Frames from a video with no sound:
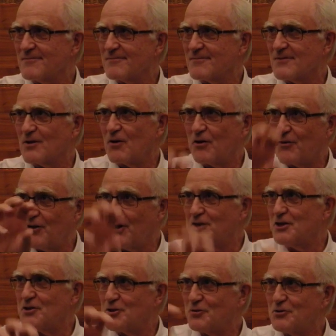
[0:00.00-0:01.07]
There are
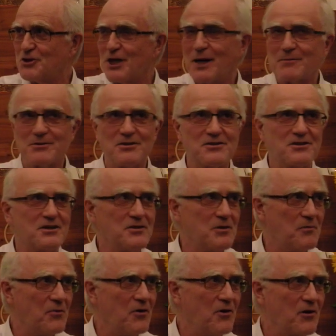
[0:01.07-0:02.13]
32 chapters in the
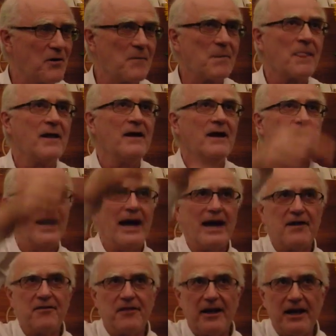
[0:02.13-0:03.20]
book,
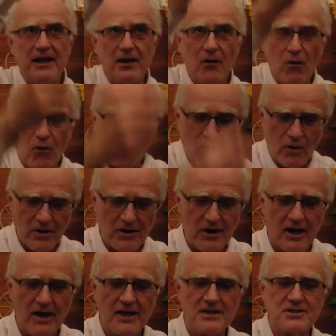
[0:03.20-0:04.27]
and they're
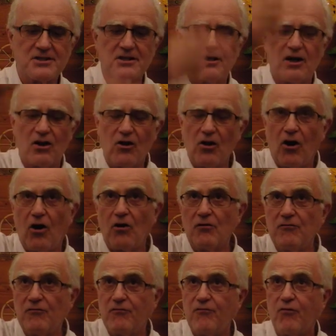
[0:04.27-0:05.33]
organised along
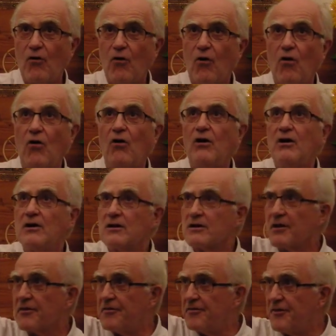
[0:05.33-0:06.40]
4
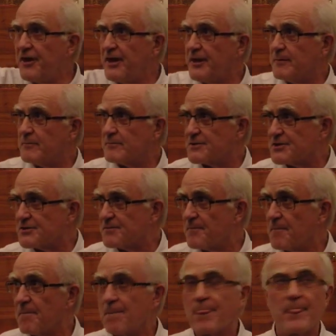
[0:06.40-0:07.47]
themes.
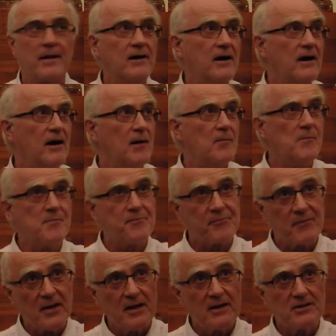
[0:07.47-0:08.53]

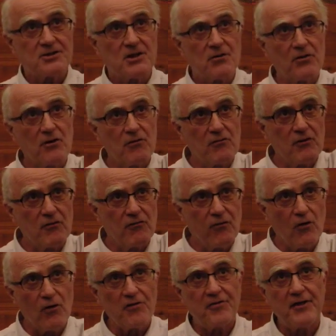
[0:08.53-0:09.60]
So there are
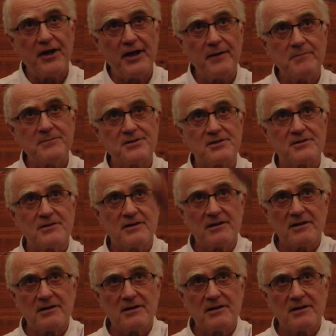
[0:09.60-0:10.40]
4 themes,